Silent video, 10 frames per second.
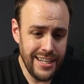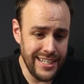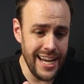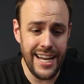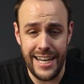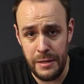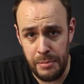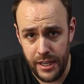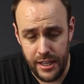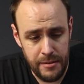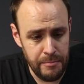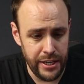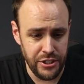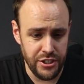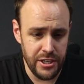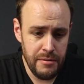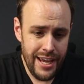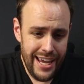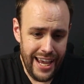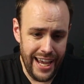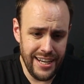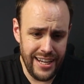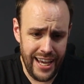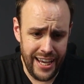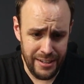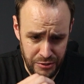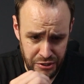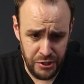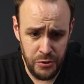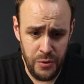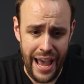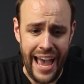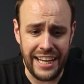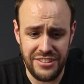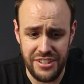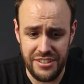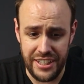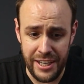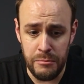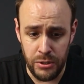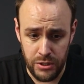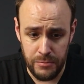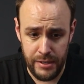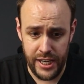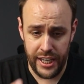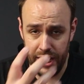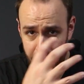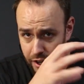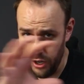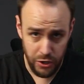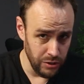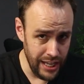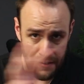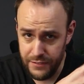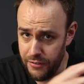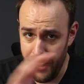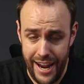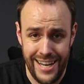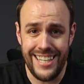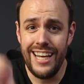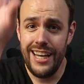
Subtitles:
1080p picture, and a 2-axis gimbal, meaning it can go left and right,